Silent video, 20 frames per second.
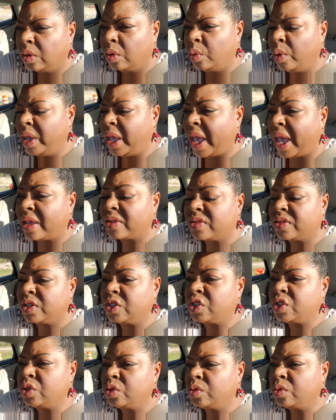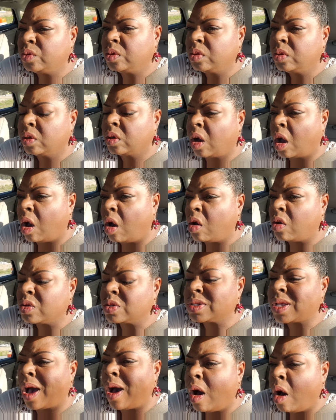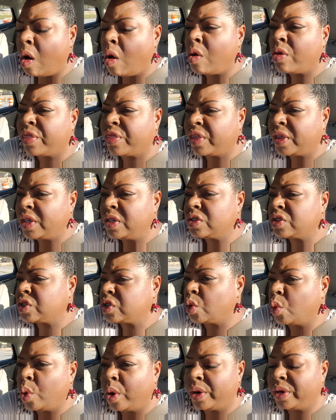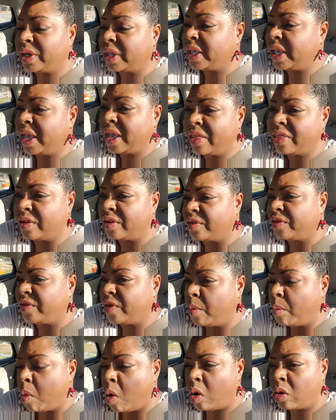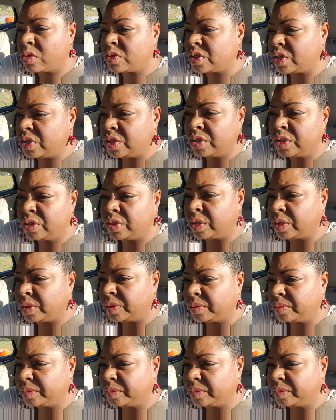We ask that you cause all things to work together for Mark's good.